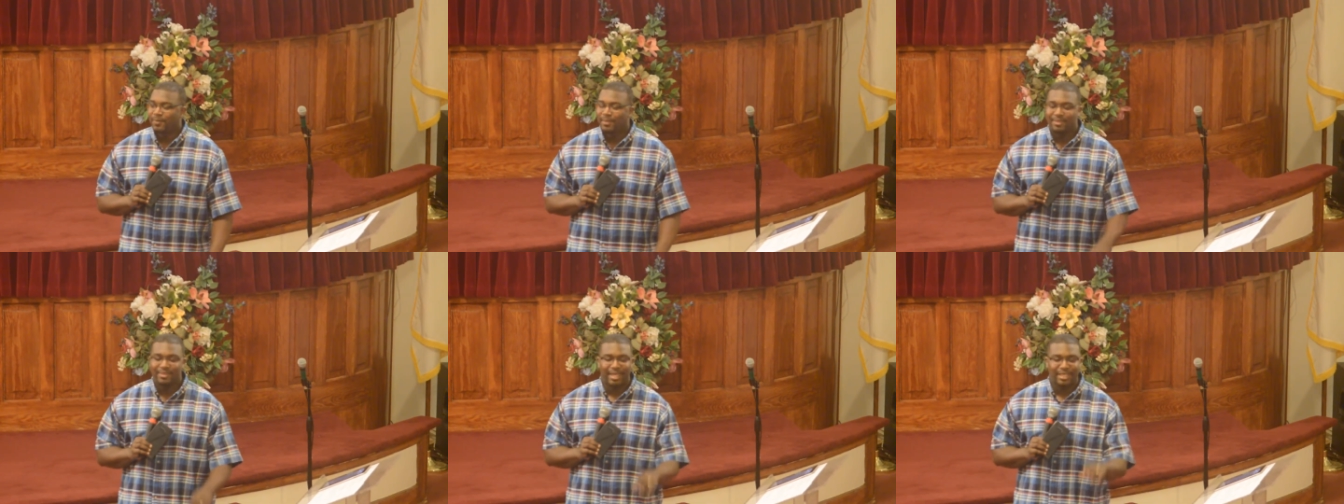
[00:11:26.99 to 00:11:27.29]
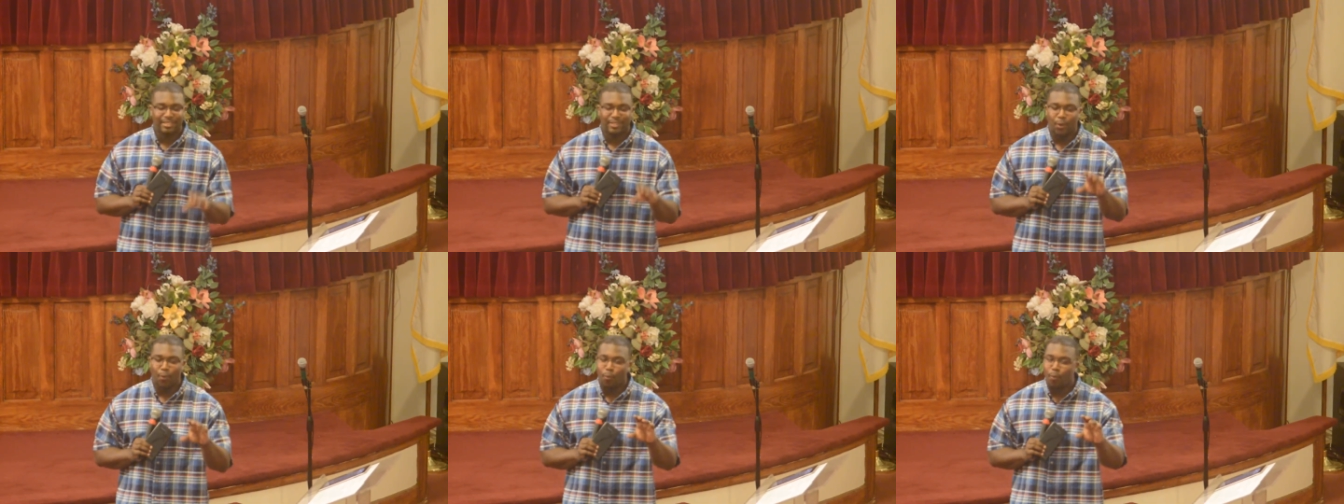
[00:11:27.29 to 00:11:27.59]

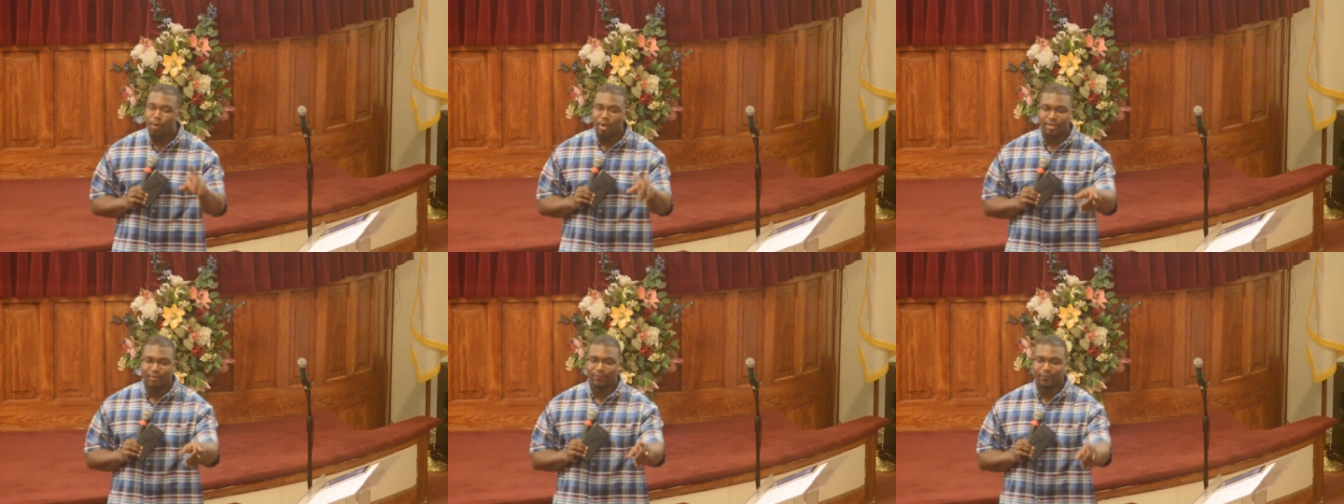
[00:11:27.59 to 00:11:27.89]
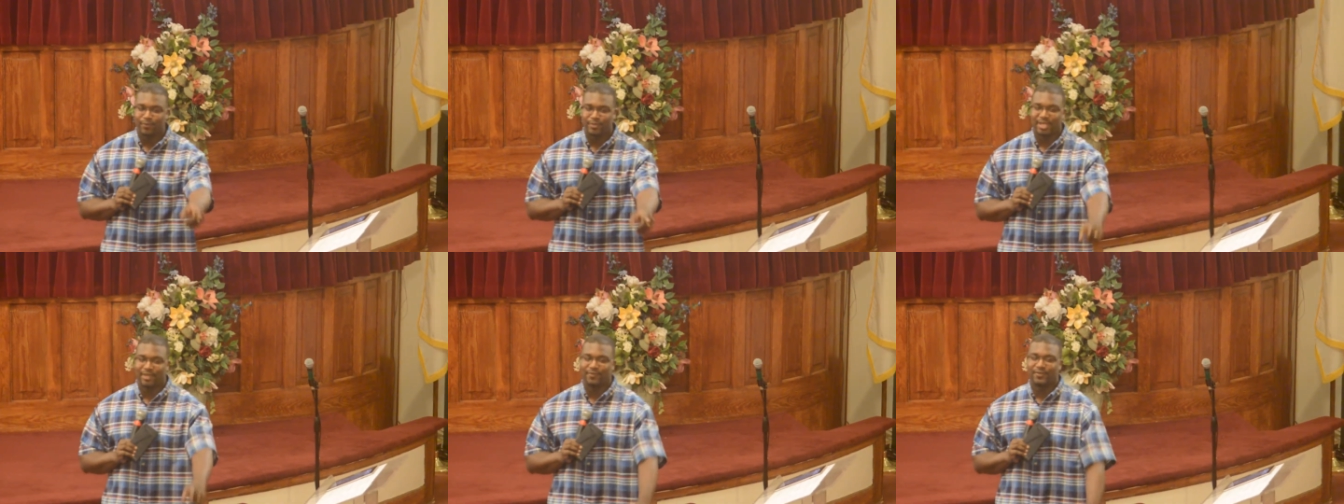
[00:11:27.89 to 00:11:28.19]
That's a
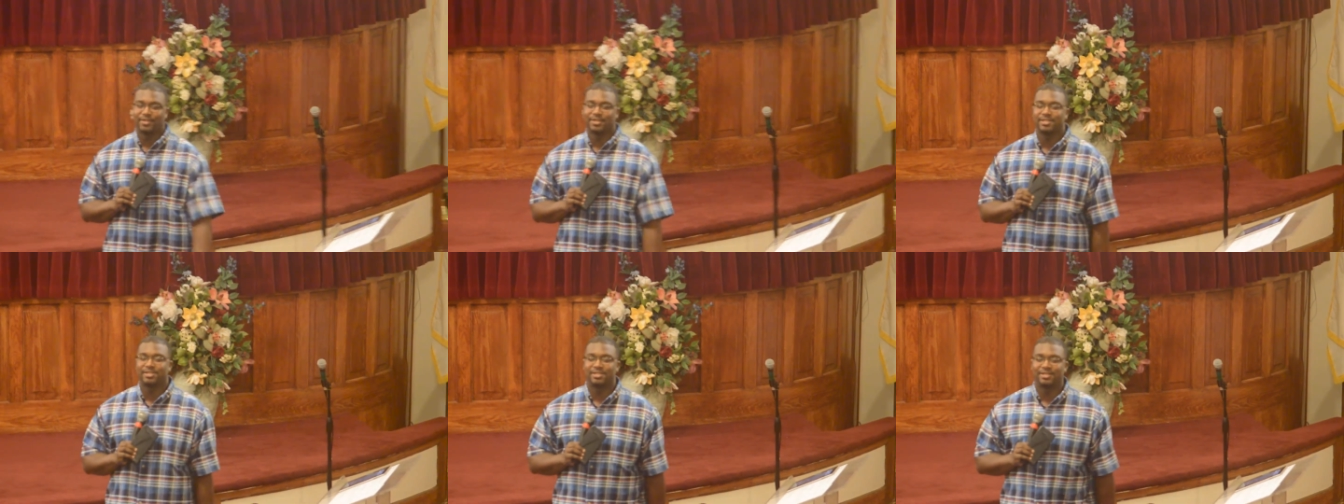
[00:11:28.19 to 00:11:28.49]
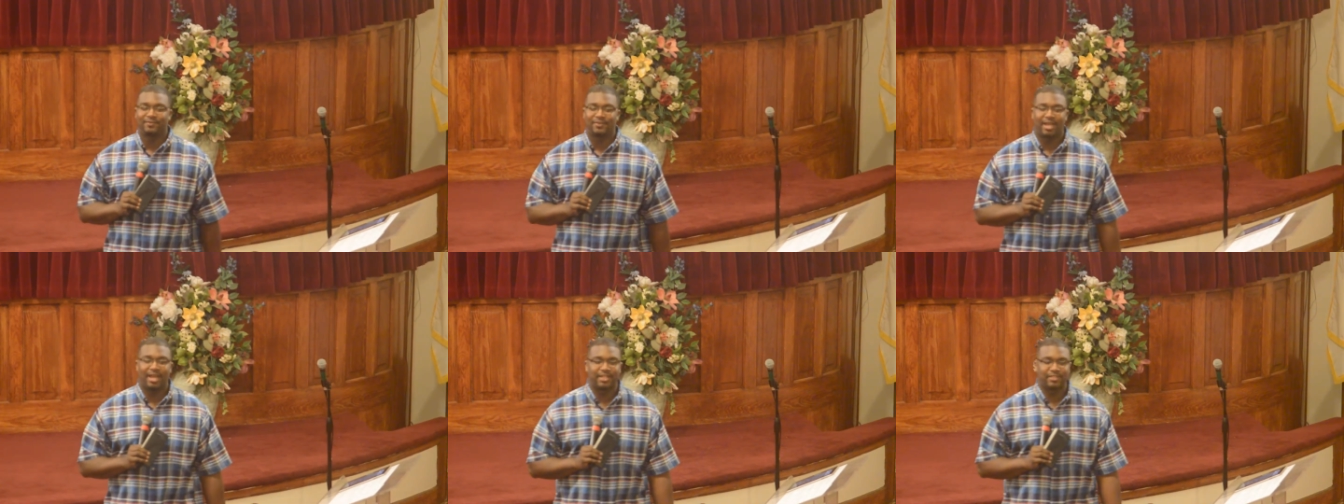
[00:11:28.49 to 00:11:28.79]
wonderful definition
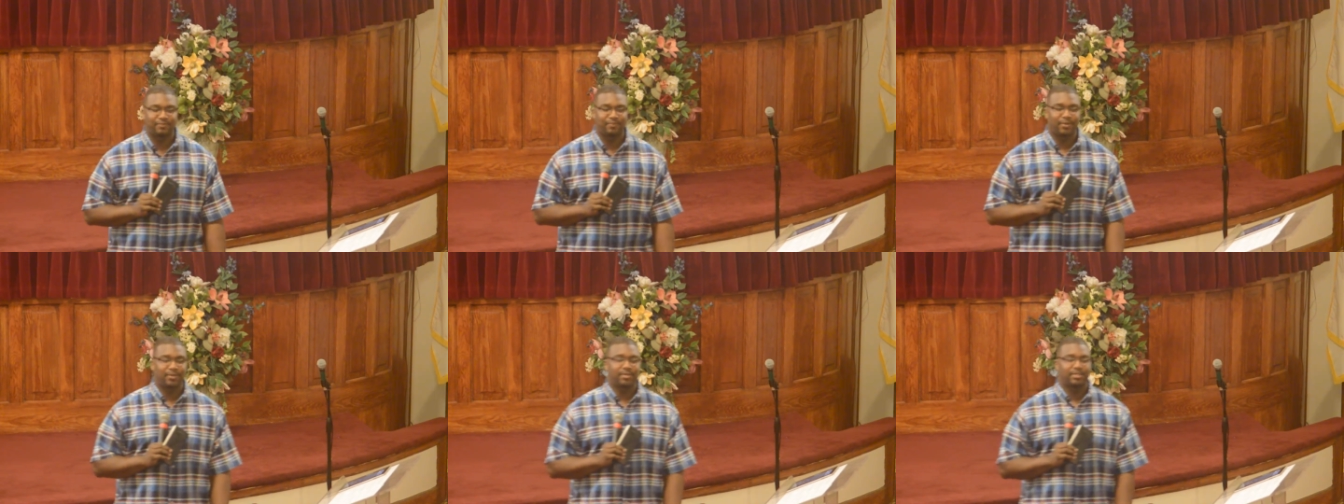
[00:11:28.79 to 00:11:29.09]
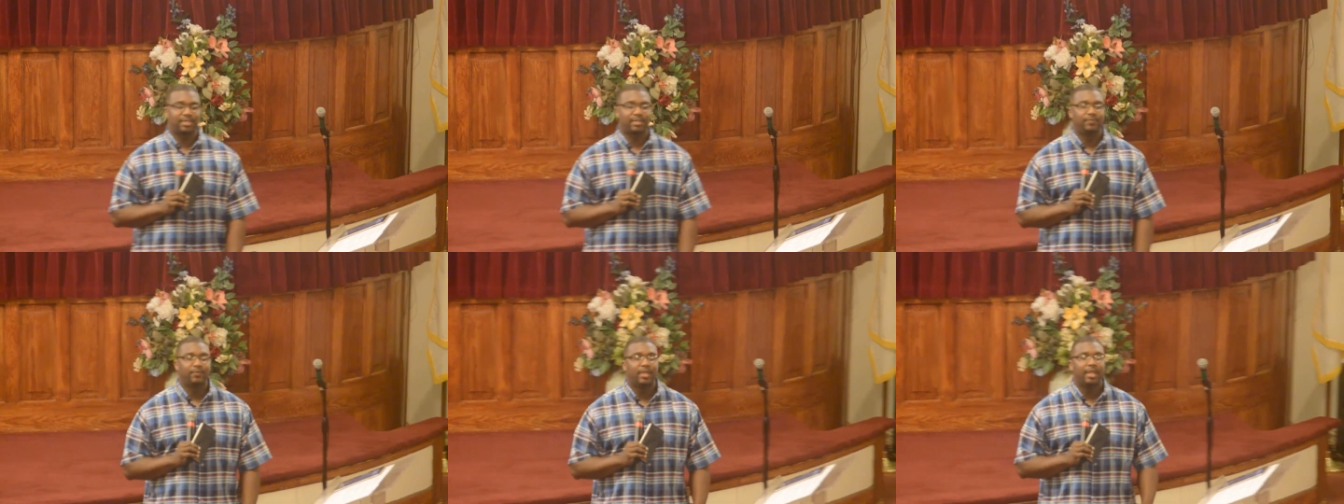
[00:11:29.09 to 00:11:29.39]
of God's
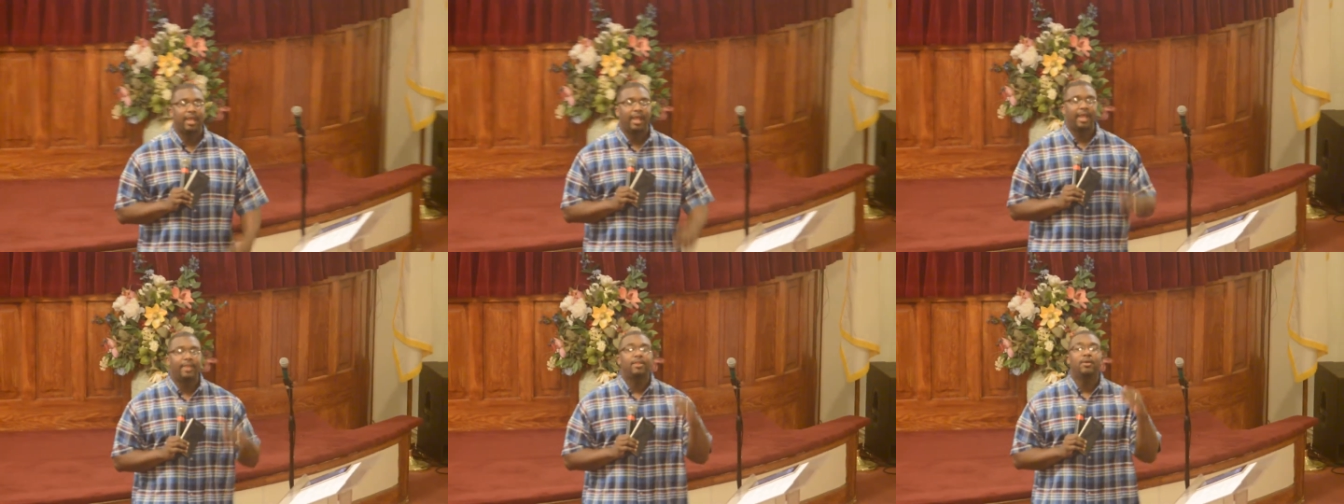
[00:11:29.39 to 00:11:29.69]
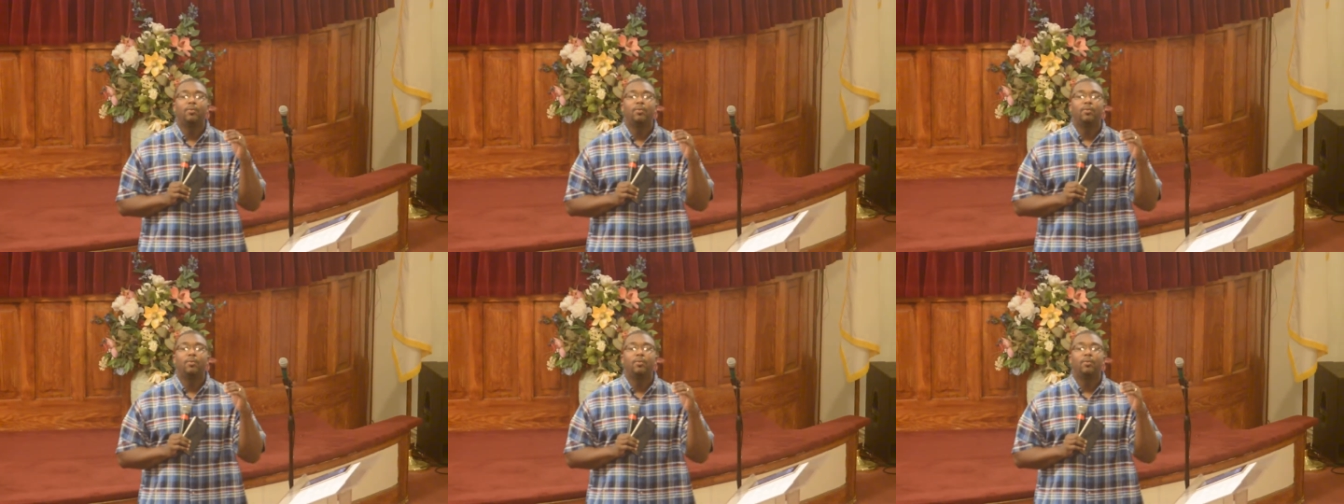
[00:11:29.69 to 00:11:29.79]
mercy. And the